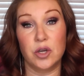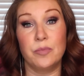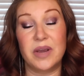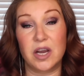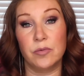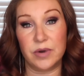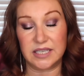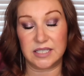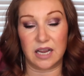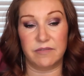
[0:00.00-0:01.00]
too big a
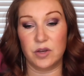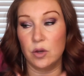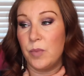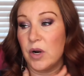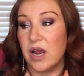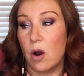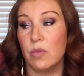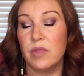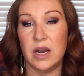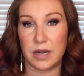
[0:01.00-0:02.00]
risk. If you put it
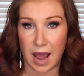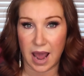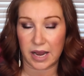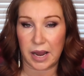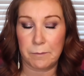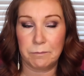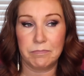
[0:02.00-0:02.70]
on their neck